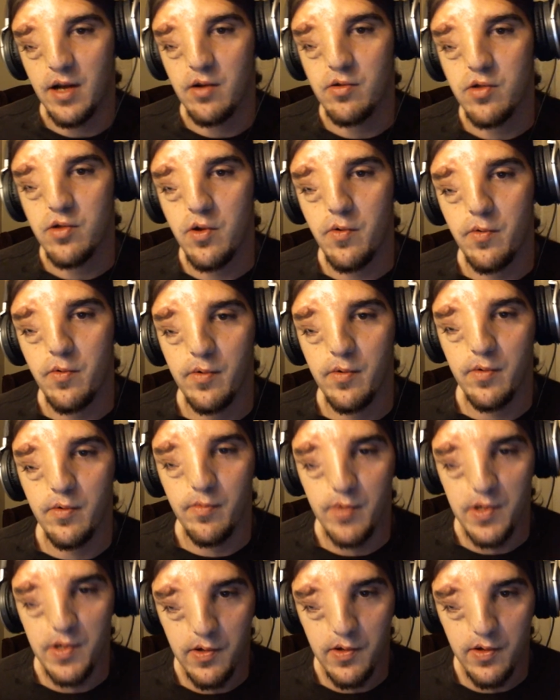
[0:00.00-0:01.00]
uh,
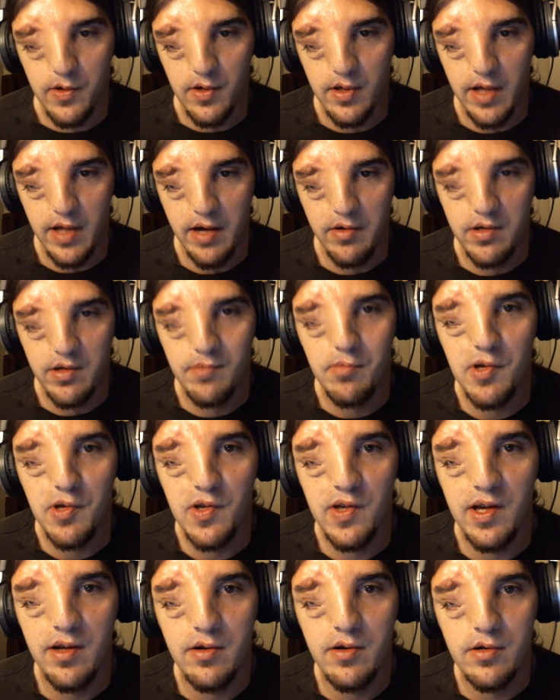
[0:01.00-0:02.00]
I don't know
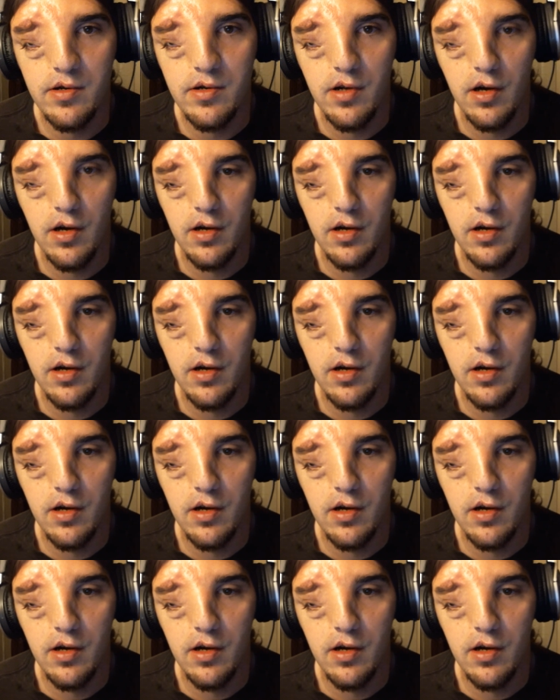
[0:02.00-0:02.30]
what's allowed